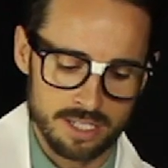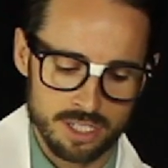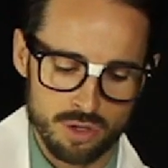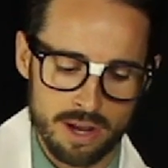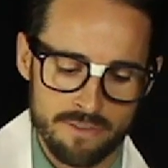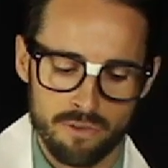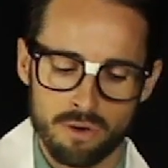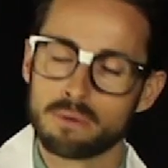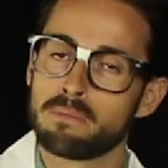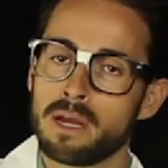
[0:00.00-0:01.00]
a
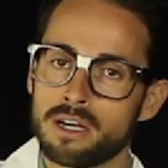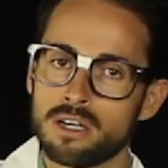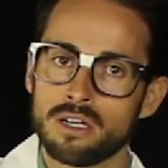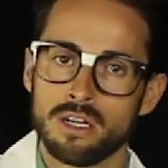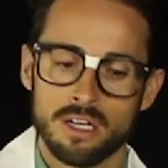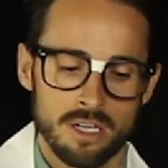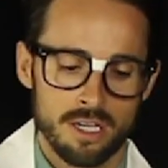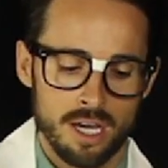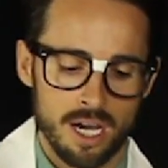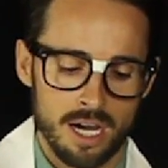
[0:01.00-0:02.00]
straightforward manner.
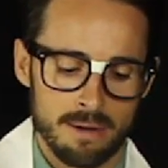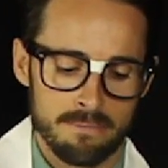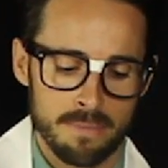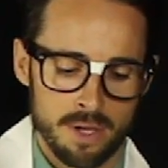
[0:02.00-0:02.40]
The